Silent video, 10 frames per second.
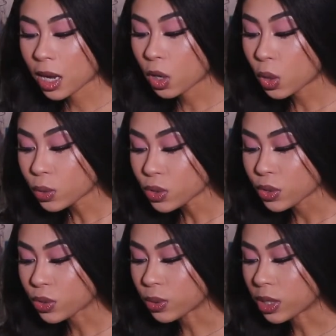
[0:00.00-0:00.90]
I got
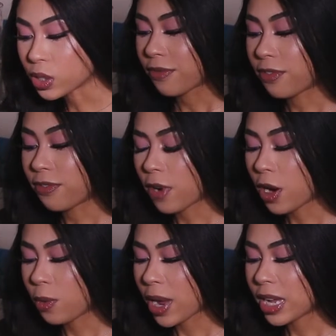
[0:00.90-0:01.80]
closer to it, from
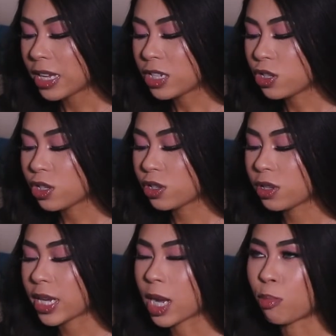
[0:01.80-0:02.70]
far away, it just
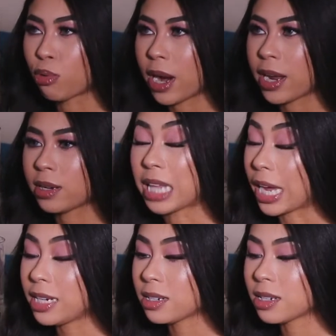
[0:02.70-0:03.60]
looked like a bright
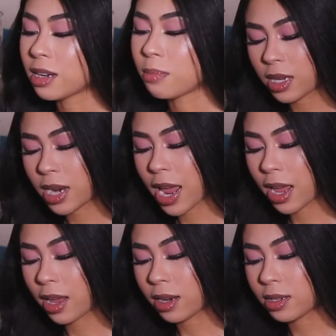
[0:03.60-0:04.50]
light. It
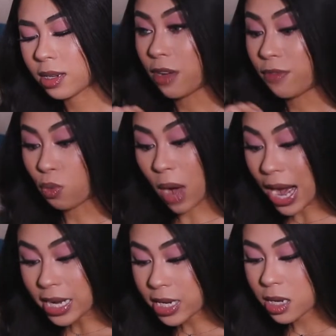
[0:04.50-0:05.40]
had a
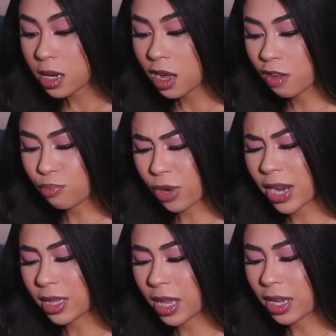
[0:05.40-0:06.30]
variety of
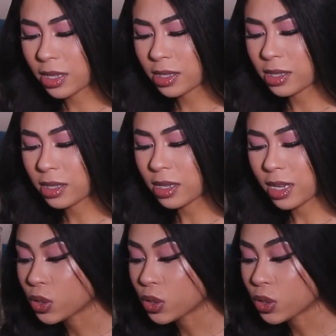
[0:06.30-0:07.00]
bright lights.